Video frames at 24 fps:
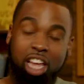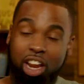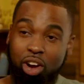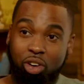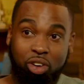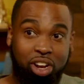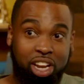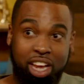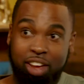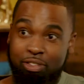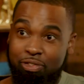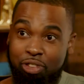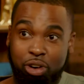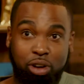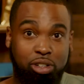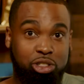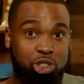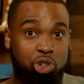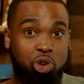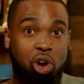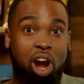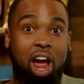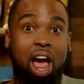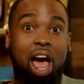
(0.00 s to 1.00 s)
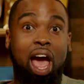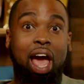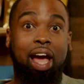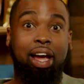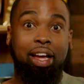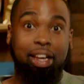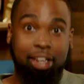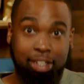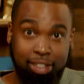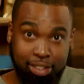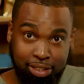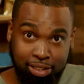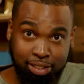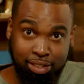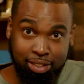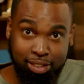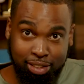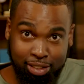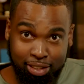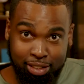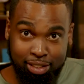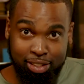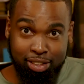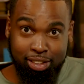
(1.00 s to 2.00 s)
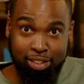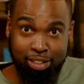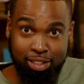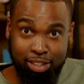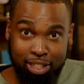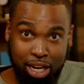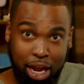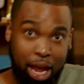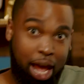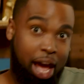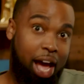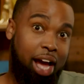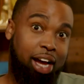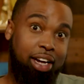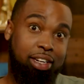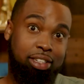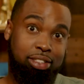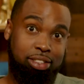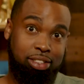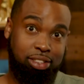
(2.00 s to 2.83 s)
literally full, full drag. drag. Yeah.